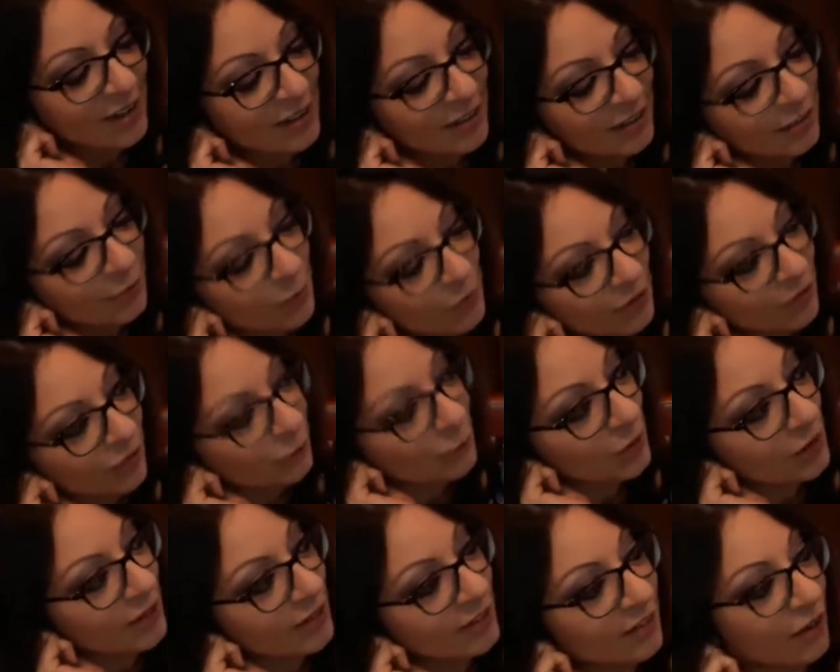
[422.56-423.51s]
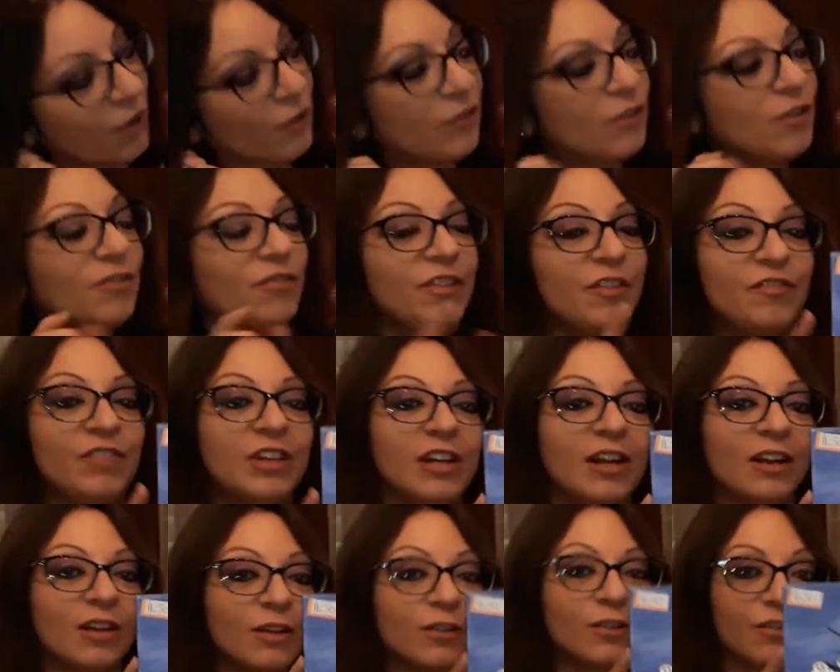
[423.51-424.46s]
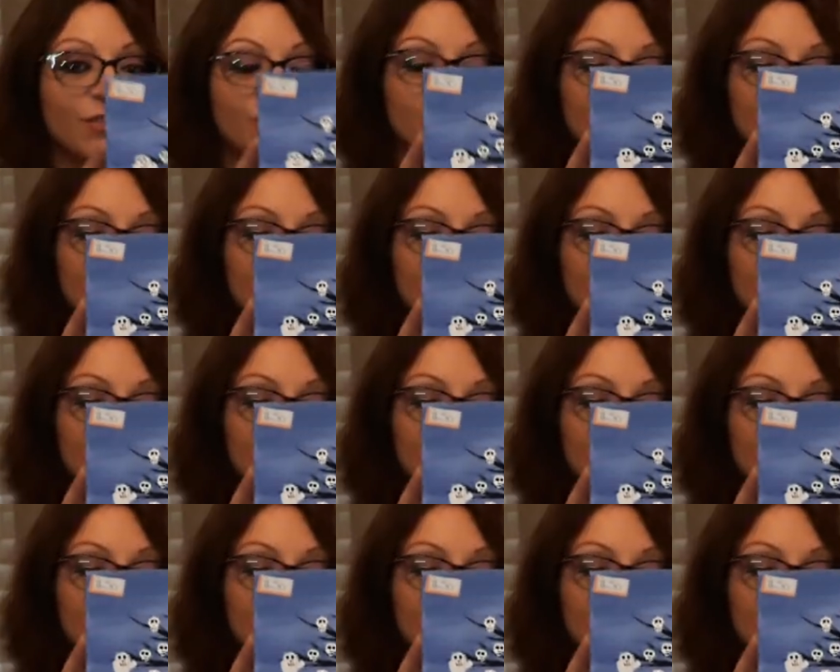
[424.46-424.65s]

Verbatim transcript: So this one is also $50